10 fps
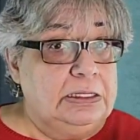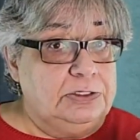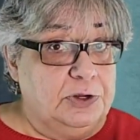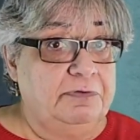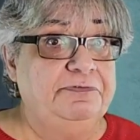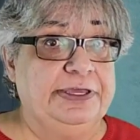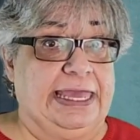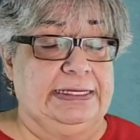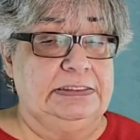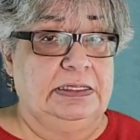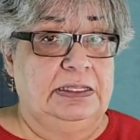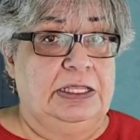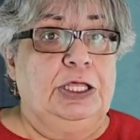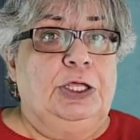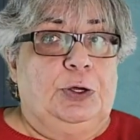Don't forget,
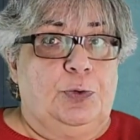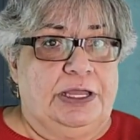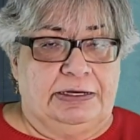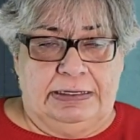we are